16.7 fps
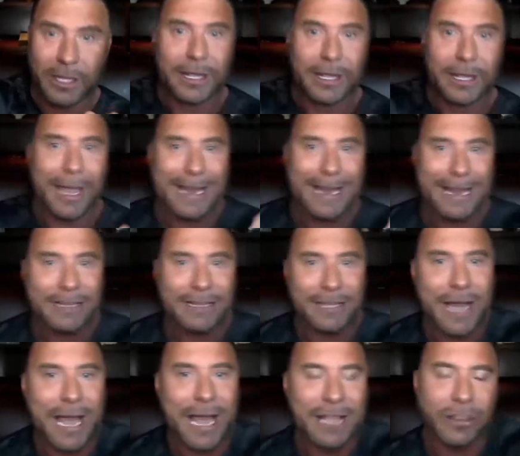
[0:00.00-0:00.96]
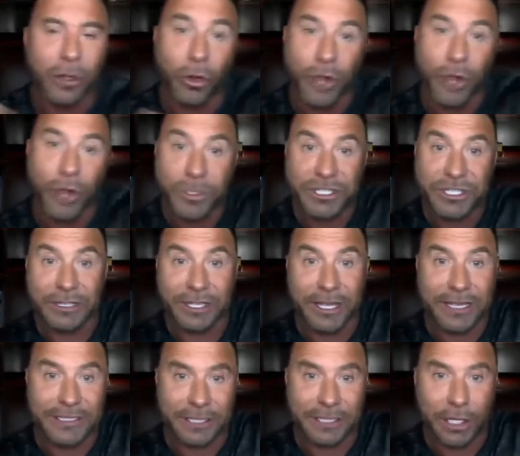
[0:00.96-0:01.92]
And at the 9th hole, they always get the
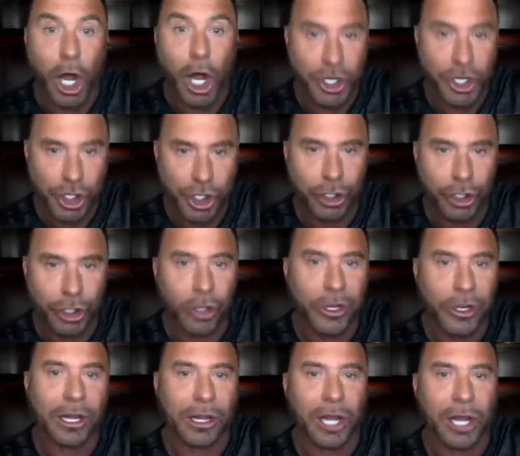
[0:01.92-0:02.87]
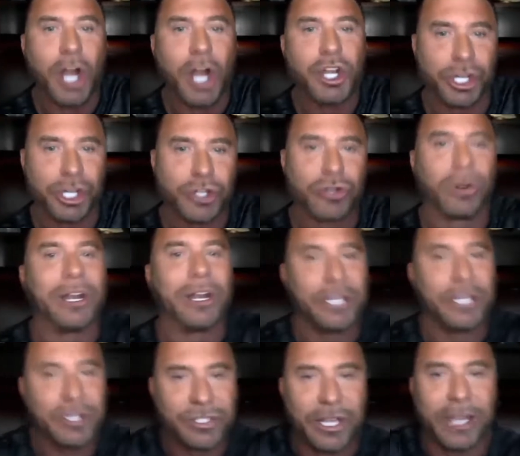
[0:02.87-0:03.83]
kids lunch. You go get a lunch and a drink, and
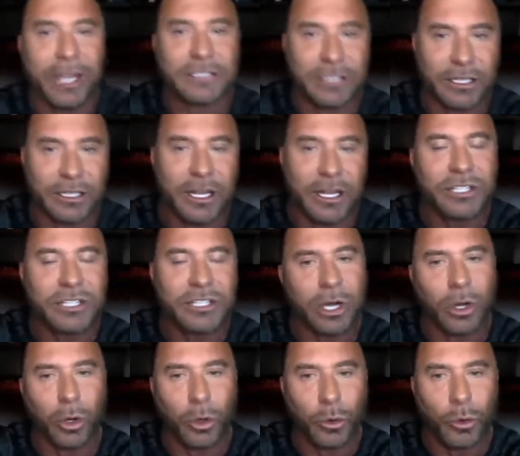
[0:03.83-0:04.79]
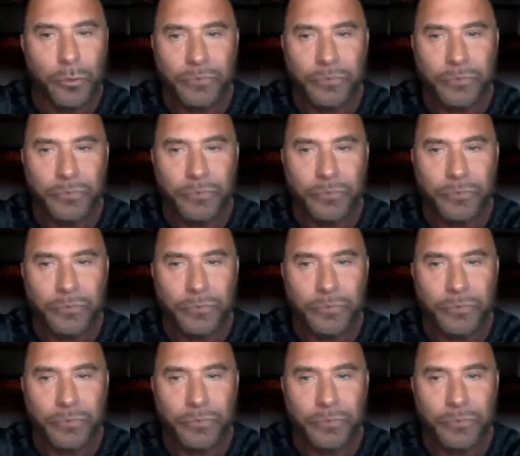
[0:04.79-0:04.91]
you take it to the next hole.